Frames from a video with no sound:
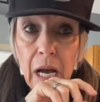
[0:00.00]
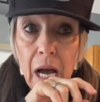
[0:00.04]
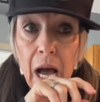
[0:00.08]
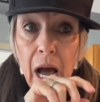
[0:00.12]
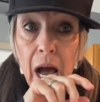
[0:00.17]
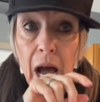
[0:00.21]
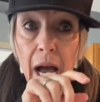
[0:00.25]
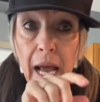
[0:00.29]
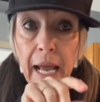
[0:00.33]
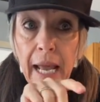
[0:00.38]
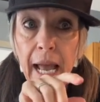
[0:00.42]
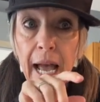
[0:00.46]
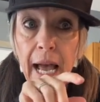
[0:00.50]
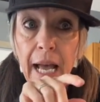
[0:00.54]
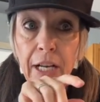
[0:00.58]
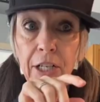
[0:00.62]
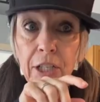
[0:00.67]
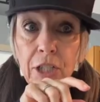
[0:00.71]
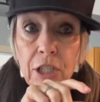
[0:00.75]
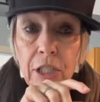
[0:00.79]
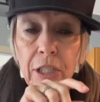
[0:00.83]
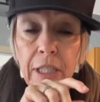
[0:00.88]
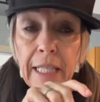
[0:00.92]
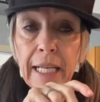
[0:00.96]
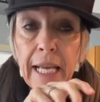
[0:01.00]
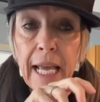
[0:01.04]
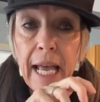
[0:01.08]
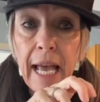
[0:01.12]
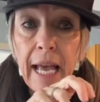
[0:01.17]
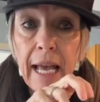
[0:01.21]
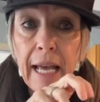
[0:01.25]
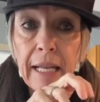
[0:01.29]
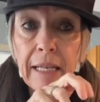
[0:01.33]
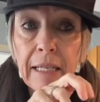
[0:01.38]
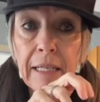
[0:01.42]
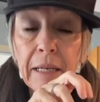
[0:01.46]
I actually
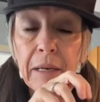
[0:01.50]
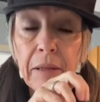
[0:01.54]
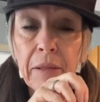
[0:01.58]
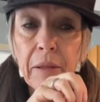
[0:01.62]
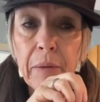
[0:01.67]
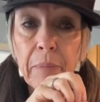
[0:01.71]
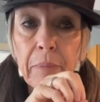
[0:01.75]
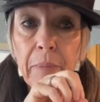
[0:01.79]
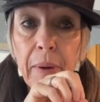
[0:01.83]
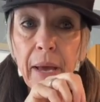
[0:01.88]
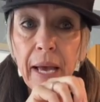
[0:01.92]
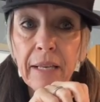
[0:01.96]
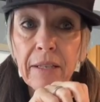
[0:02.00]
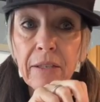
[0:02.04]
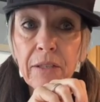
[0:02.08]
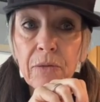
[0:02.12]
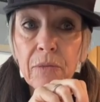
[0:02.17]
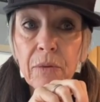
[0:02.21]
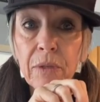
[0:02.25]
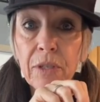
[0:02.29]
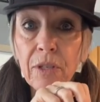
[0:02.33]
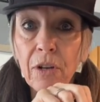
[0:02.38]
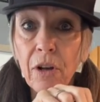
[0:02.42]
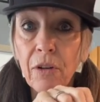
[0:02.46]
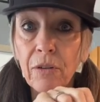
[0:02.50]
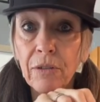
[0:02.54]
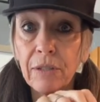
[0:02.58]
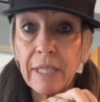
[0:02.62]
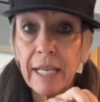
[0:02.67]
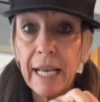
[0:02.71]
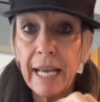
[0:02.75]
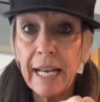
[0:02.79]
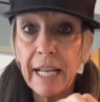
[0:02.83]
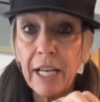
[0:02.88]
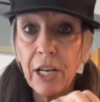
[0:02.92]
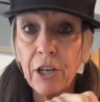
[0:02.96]
had the best results
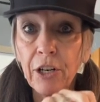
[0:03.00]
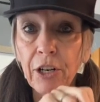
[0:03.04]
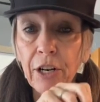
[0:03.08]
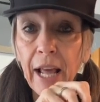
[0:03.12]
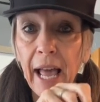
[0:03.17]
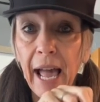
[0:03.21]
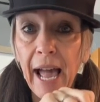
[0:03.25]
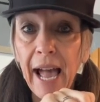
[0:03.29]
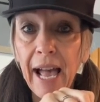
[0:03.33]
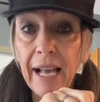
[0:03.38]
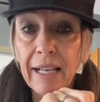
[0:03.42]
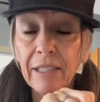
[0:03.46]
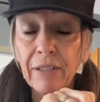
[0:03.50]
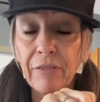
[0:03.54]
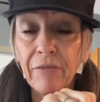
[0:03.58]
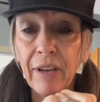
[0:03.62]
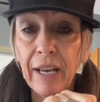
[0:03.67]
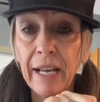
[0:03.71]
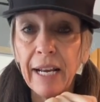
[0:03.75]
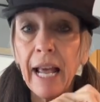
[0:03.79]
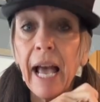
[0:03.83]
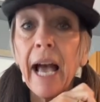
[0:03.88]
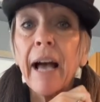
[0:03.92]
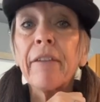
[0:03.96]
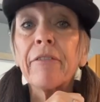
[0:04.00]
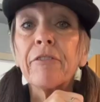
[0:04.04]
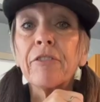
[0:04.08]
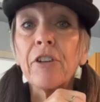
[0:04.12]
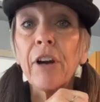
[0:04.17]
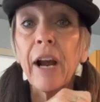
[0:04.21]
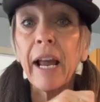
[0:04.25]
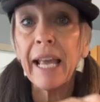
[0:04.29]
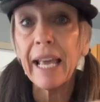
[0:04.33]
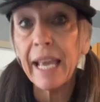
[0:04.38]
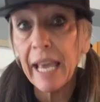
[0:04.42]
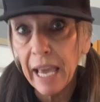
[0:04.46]
getting her to activate after
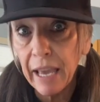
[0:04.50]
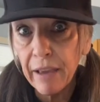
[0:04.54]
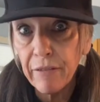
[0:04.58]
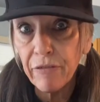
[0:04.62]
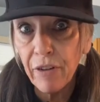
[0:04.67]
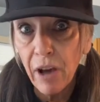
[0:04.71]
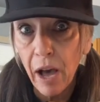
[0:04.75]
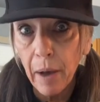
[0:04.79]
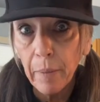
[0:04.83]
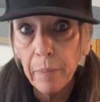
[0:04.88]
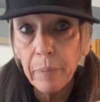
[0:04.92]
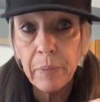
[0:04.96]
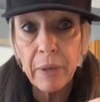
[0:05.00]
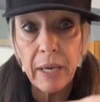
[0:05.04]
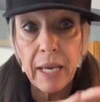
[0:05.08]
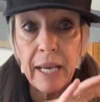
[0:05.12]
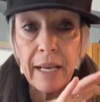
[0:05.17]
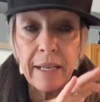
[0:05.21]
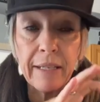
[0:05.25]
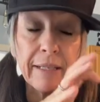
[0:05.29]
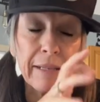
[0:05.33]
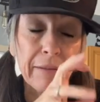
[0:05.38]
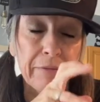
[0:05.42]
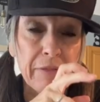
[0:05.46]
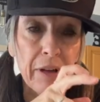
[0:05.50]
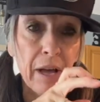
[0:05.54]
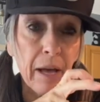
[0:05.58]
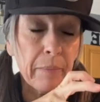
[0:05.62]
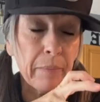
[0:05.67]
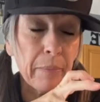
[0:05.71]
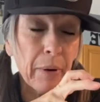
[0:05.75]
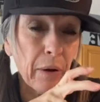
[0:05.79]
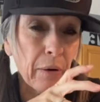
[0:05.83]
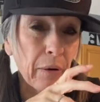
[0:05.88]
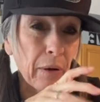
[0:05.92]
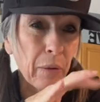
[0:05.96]
I gave up because of
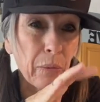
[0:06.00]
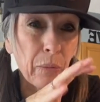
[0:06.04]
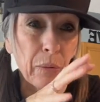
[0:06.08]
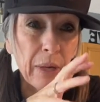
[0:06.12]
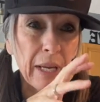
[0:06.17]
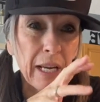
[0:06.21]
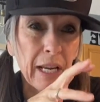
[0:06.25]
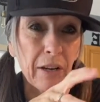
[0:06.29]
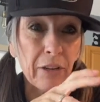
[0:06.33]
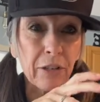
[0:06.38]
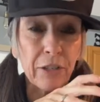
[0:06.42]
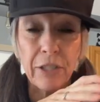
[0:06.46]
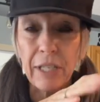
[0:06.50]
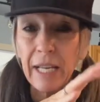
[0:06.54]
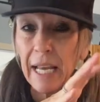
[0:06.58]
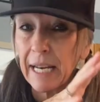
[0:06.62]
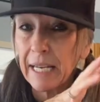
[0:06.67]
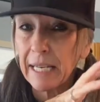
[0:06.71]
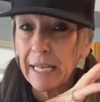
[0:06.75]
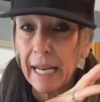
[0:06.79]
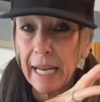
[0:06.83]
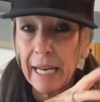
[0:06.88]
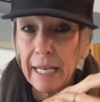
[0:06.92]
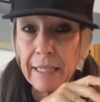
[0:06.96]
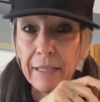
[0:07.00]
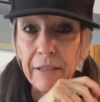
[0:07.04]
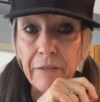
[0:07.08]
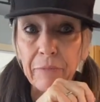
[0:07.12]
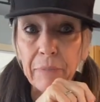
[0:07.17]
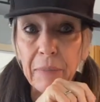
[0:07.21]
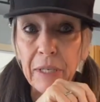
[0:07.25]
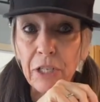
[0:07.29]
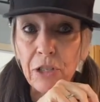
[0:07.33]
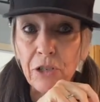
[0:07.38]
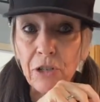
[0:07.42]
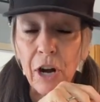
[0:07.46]
about a week or 10 days of
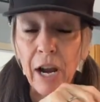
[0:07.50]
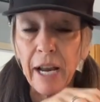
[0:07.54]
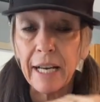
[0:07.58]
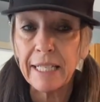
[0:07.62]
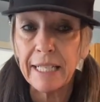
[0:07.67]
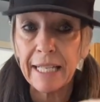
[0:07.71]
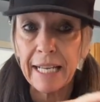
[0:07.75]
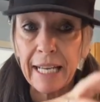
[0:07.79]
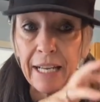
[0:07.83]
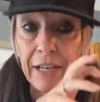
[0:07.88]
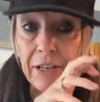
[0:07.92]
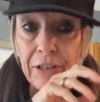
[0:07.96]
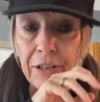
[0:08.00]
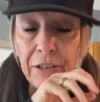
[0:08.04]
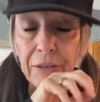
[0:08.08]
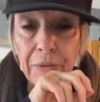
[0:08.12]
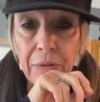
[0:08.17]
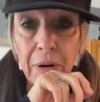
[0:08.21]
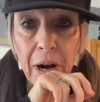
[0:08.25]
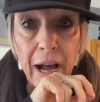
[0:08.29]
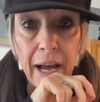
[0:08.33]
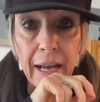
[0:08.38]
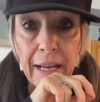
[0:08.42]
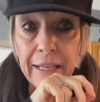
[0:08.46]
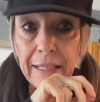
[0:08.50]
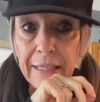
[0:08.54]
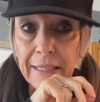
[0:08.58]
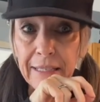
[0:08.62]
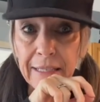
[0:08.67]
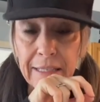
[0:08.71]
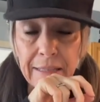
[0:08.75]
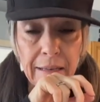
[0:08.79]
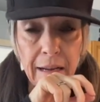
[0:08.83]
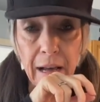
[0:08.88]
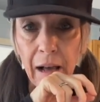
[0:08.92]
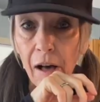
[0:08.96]
me trying to get her to rise
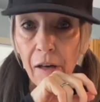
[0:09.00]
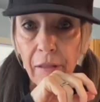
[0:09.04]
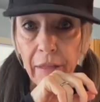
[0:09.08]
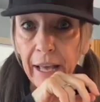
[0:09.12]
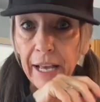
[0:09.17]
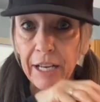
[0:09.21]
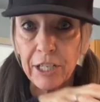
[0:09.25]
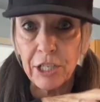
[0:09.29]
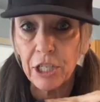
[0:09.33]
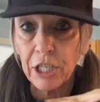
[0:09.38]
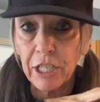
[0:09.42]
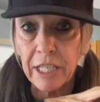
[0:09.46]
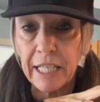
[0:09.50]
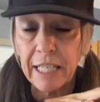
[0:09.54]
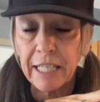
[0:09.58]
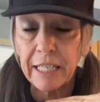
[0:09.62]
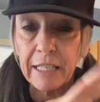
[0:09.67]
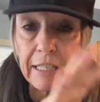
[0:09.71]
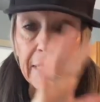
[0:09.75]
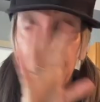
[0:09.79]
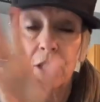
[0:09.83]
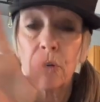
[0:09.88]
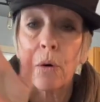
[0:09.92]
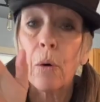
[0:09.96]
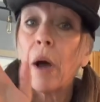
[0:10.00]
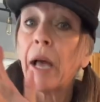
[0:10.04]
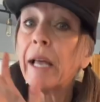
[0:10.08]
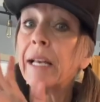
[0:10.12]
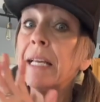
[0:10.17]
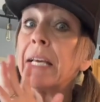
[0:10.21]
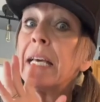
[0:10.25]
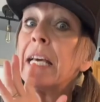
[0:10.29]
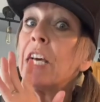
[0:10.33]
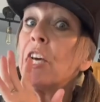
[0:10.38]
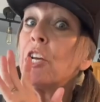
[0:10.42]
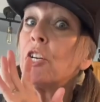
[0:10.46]
and all that. She didn't. So I
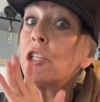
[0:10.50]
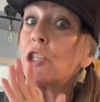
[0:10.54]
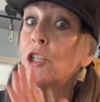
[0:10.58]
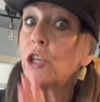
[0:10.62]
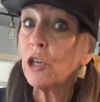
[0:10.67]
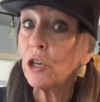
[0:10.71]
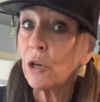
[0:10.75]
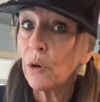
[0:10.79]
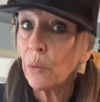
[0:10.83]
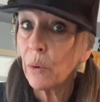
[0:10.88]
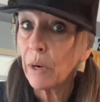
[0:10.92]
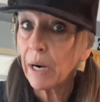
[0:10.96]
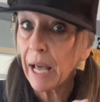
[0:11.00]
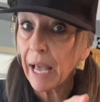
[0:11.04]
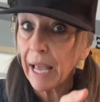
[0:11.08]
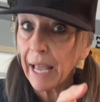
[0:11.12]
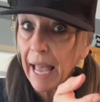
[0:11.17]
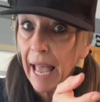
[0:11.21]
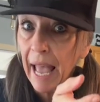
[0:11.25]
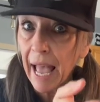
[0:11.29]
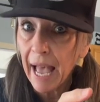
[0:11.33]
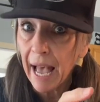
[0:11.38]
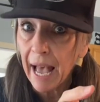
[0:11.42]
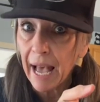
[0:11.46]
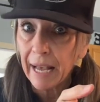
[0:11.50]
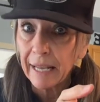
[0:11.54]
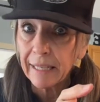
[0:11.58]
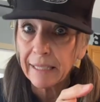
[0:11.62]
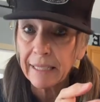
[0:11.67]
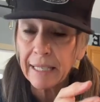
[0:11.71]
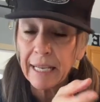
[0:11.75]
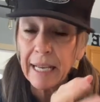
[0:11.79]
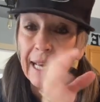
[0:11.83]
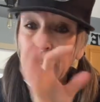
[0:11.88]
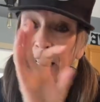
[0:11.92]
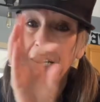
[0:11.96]
took what I had,
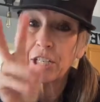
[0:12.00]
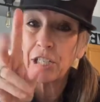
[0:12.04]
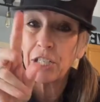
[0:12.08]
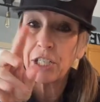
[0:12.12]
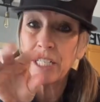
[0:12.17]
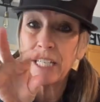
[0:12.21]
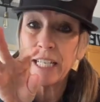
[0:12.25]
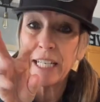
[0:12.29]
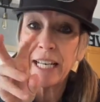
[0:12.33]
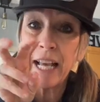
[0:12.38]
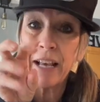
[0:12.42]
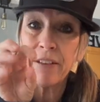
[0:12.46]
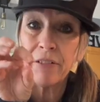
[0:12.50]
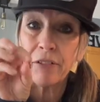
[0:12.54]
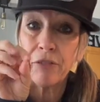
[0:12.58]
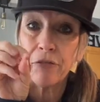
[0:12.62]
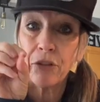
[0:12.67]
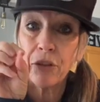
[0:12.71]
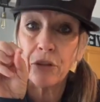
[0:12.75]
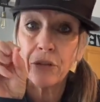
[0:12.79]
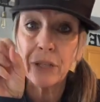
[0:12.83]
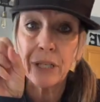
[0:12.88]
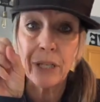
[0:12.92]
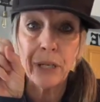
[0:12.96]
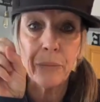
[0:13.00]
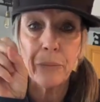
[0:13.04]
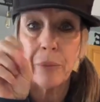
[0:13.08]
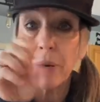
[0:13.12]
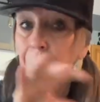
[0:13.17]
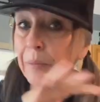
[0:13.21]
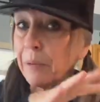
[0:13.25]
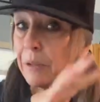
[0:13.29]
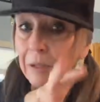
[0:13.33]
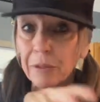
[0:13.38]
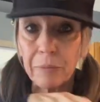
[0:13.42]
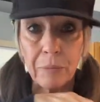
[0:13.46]
because she did have a few little
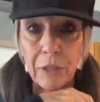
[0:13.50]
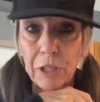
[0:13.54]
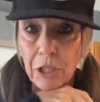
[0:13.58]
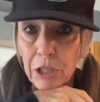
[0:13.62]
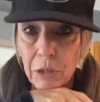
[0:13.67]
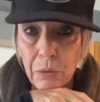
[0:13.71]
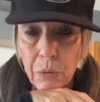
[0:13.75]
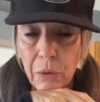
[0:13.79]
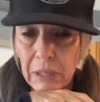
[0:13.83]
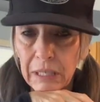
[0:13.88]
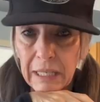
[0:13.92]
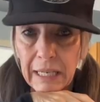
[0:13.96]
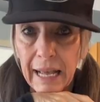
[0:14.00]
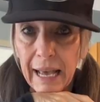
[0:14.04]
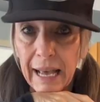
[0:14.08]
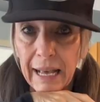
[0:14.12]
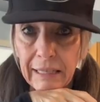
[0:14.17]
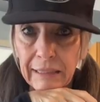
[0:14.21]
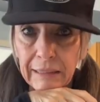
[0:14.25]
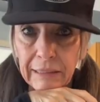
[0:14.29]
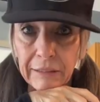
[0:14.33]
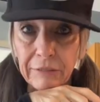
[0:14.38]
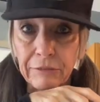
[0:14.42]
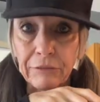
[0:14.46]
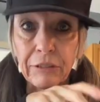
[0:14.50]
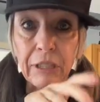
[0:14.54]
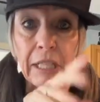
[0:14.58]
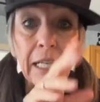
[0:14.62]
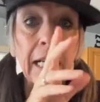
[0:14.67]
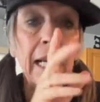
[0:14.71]
bubbles, but she wasn't active.